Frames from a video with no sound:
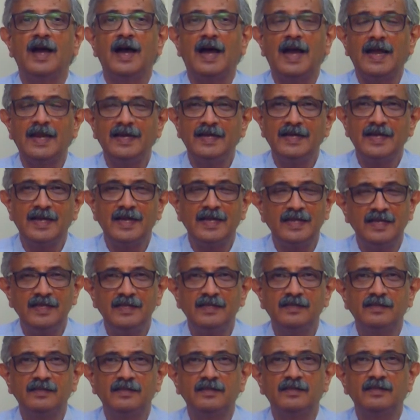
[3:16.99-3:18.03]
idea
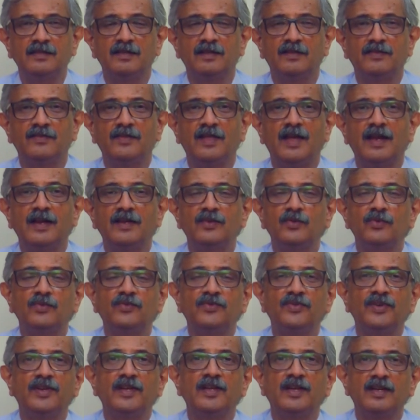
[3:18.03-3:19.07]
is that you
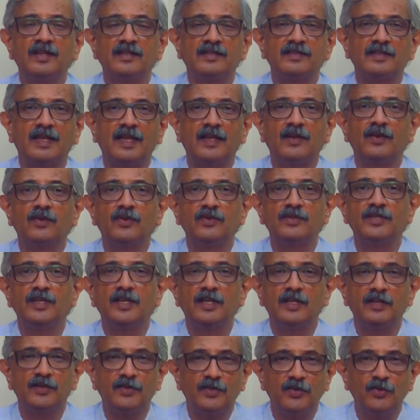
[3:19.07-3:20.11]
trigger a
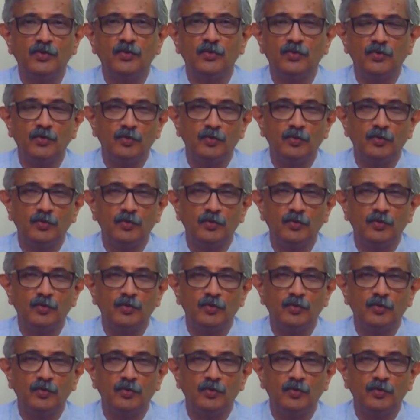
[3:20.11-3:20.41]
psychological cue.